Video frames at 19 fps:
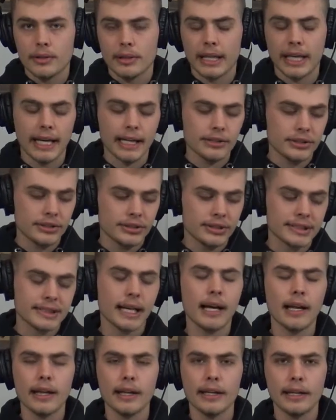Cash is
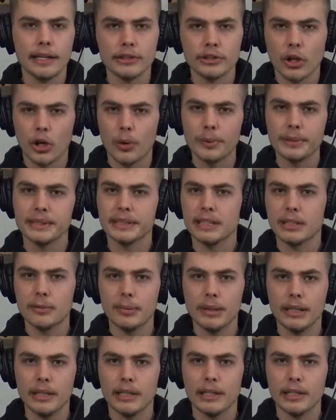solid. It's always going to
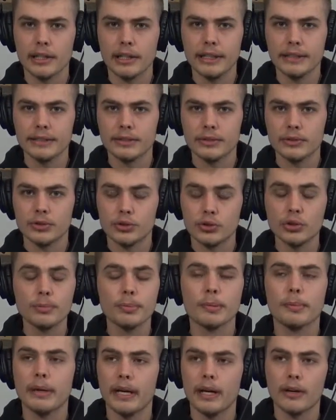be there. It's
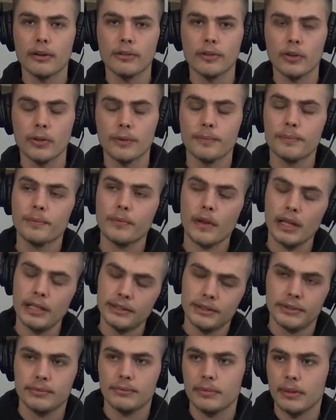super powerful.
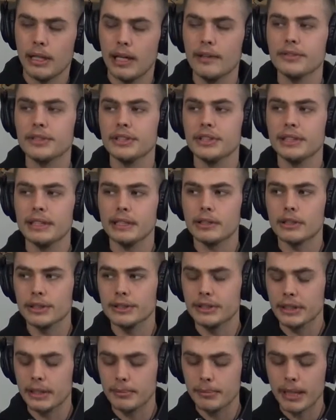It's obviously
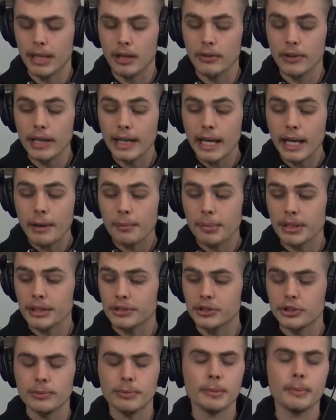decreasing in power right now, but it's
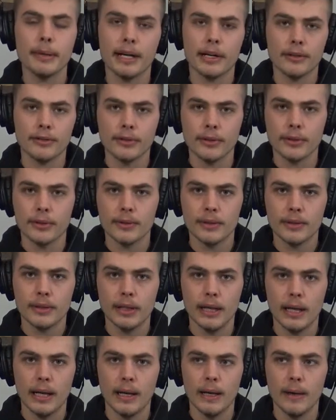super powerful.
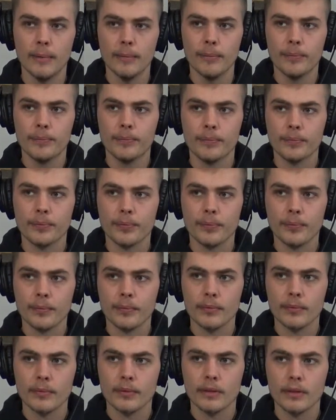I
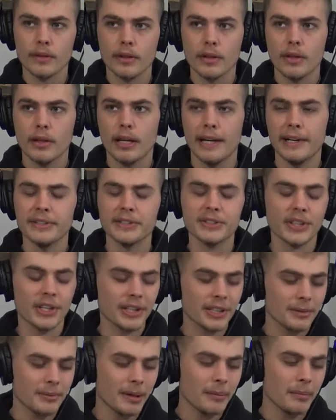was talking
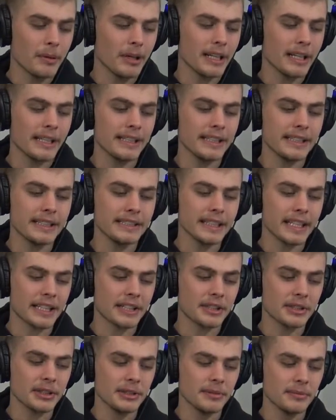to my buddy, and he's
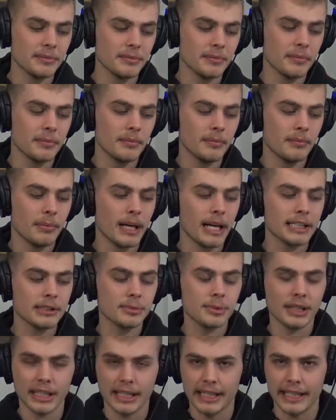actually
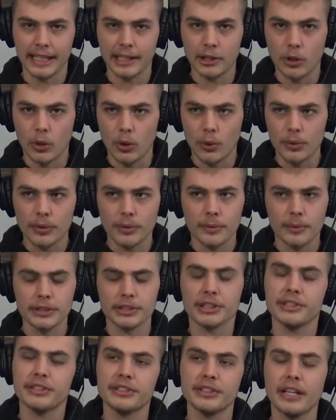possibly going to get gold, which
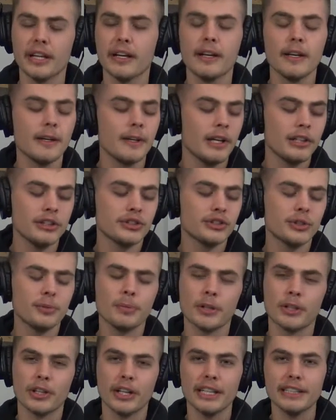I see is
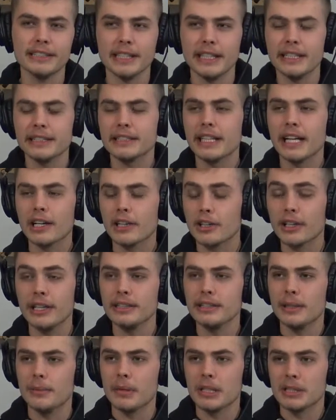super crazy. It's not
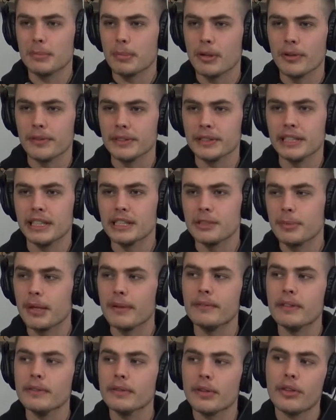crazy. It makes perfect sense, but I've
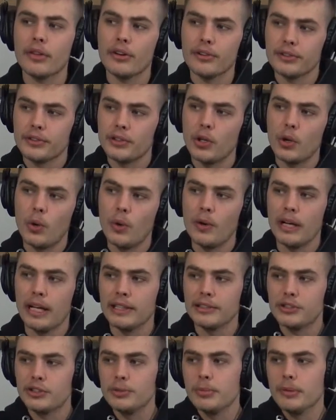never thought of gold as
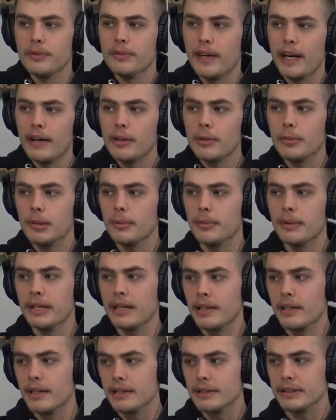super valuable, but
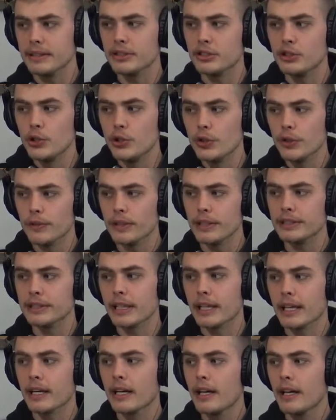it is. It's
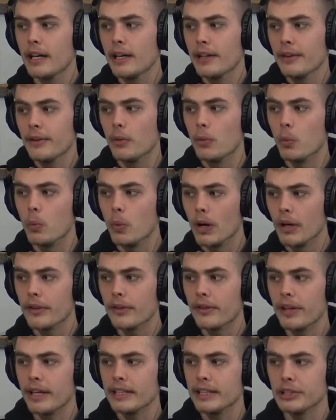like the one
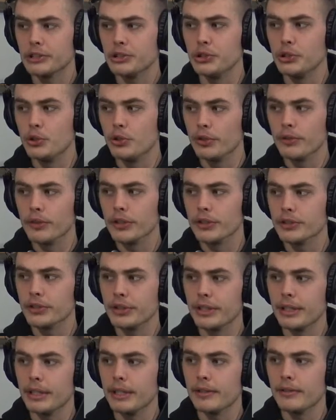thing that's
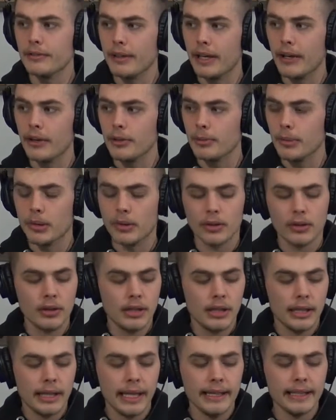universally valuable.
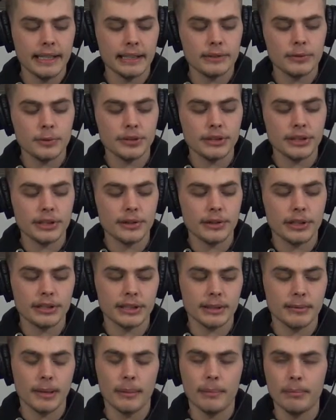And that's what's
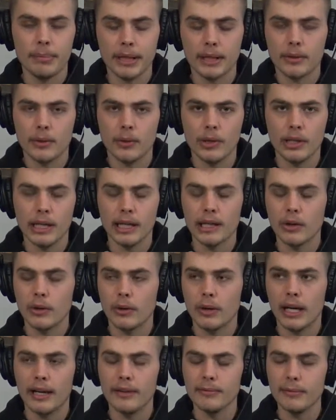interesting about Bitcoin. I don't
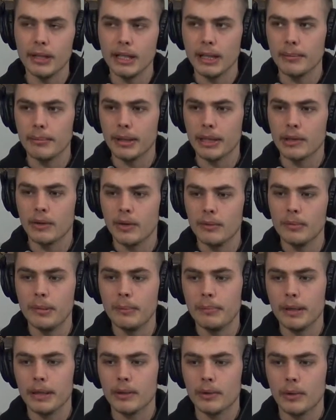have money in Bitcoin, but
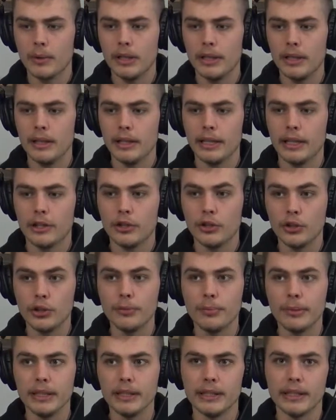Bitcoin could
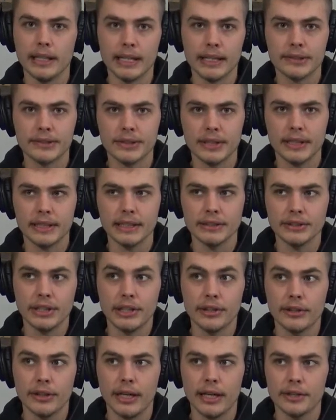be the next thing that's
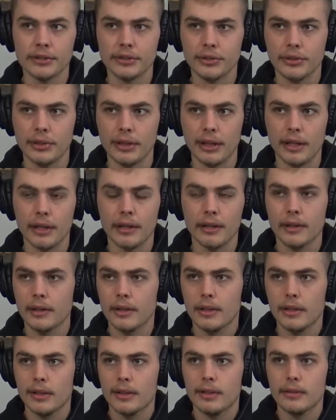internationally
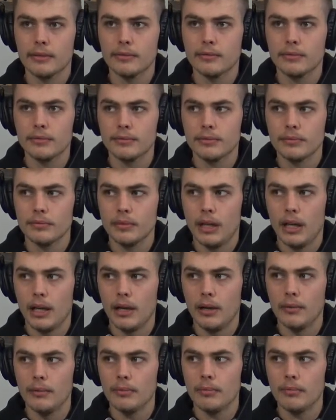
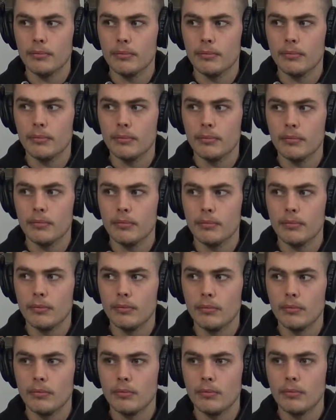an
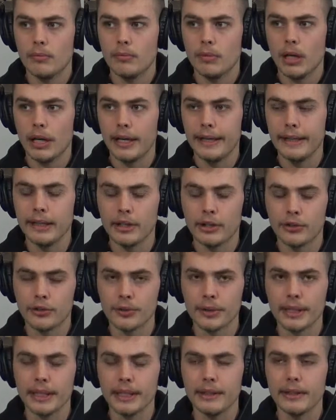
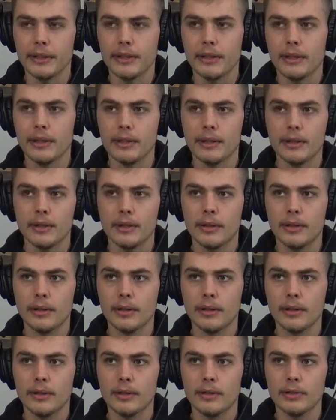agreed
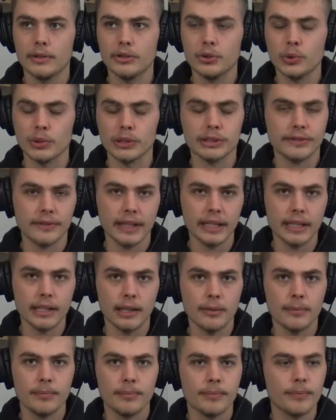source of income.